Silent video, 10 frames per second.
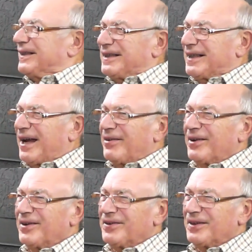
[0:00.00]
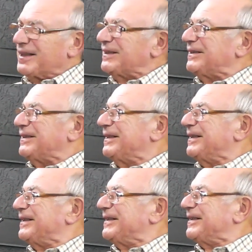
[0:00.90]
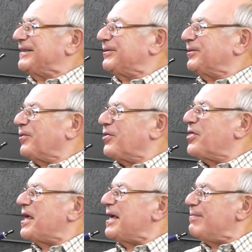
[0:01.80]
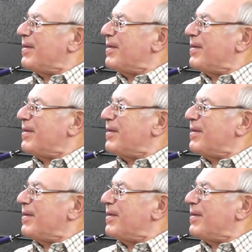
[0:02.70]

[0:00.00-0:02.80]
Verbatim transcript: carry on that sort of theme?